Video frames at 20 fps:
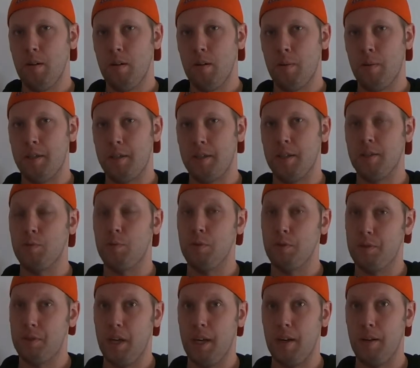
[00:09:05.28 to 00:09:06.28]
which as we'll
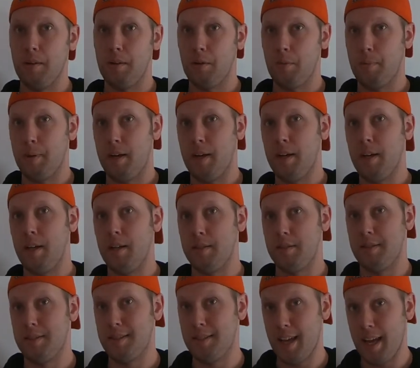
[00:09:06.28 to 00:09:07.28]
see in a little bit,
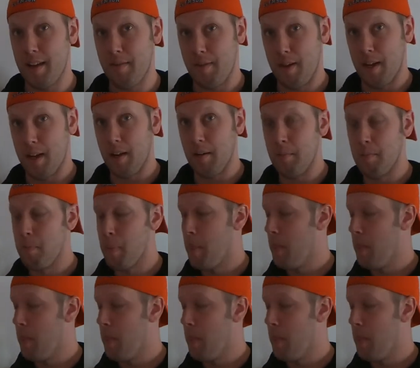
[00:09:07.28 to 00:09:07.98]
is saving.